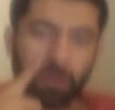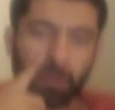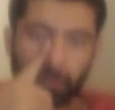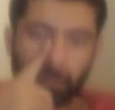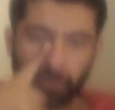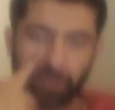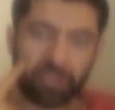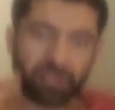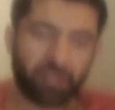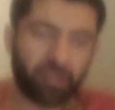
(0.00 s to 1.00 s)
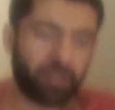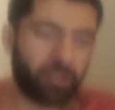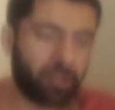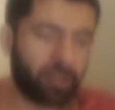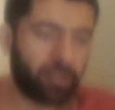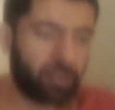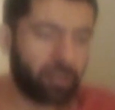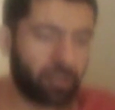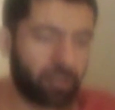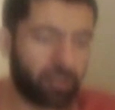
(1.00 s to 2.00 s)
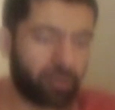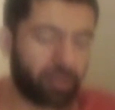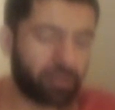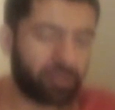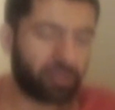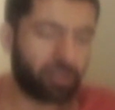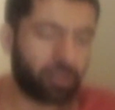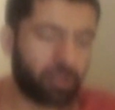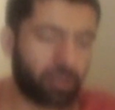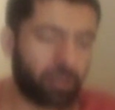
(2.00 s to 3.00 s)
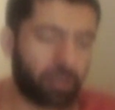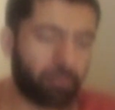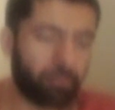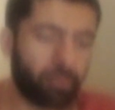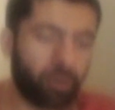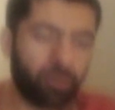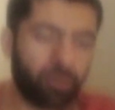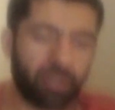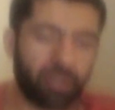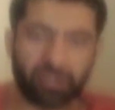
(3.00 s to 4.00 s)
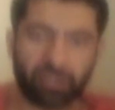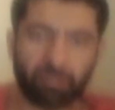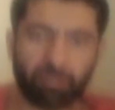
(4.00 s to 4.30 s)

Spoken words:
there's a it's